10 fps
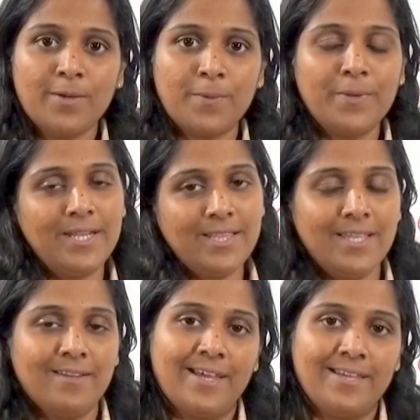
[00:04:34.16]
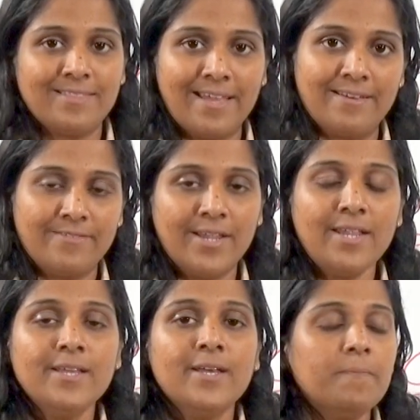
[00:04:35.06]
or anything like that,
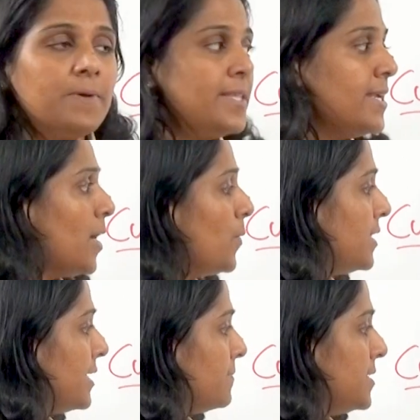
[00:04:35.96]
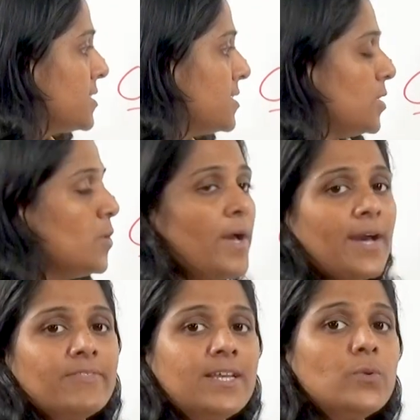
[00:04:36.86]
right? But then now that means you
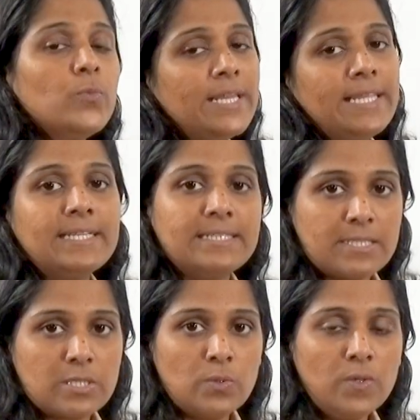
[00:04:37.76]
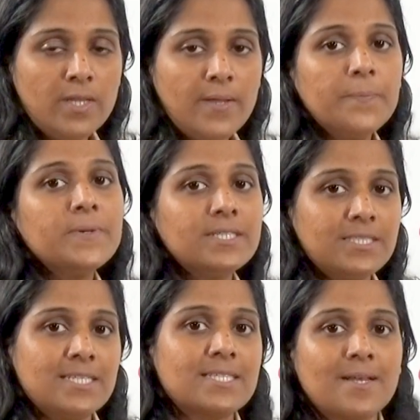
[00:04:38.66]
have that willingness to
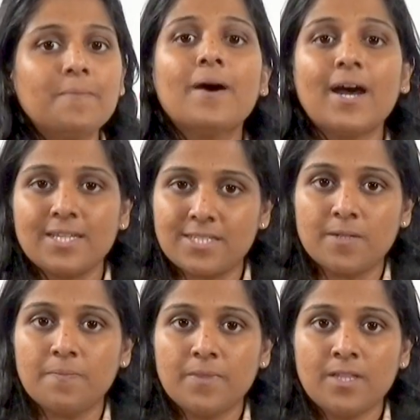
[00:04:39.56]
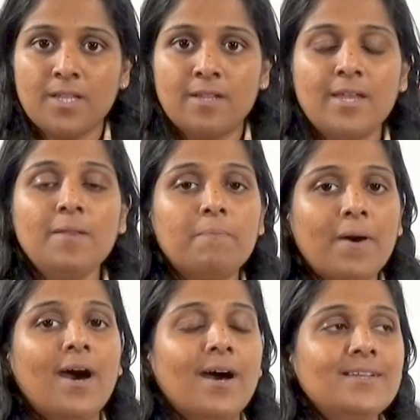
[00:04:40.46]
purchase some item, right?
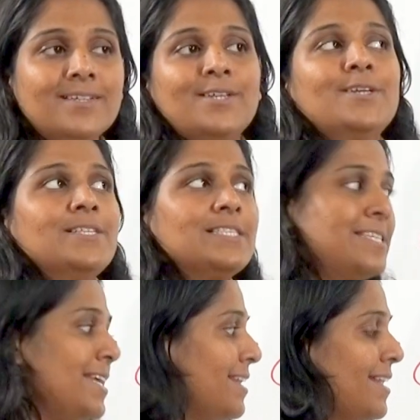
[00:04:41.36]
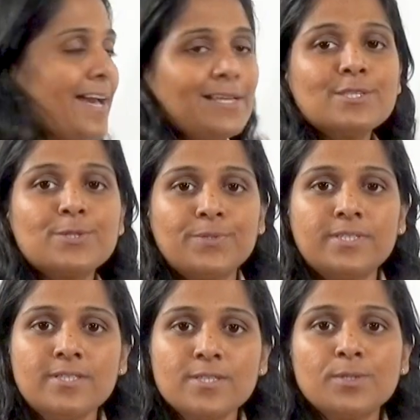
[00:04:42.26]
But still as
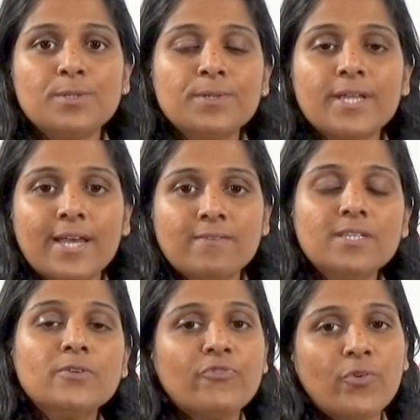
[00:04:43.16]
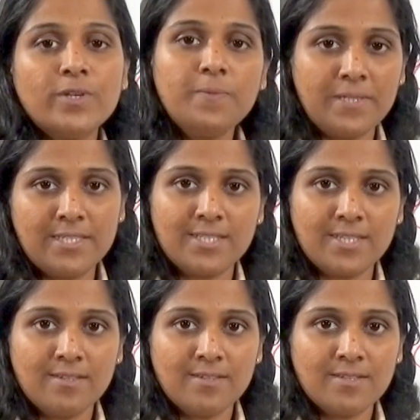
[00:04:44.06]
students you don't have the
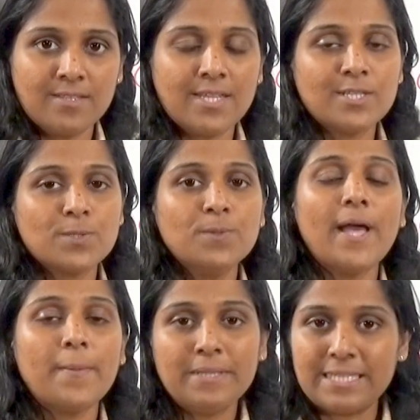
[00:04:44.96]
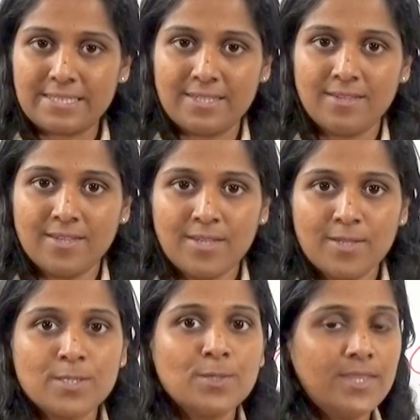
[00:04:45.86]
affordability, there's no ability,
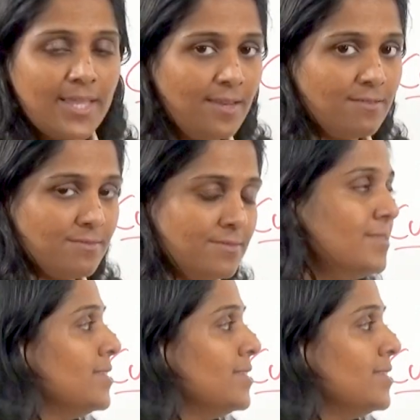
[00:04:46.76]
so then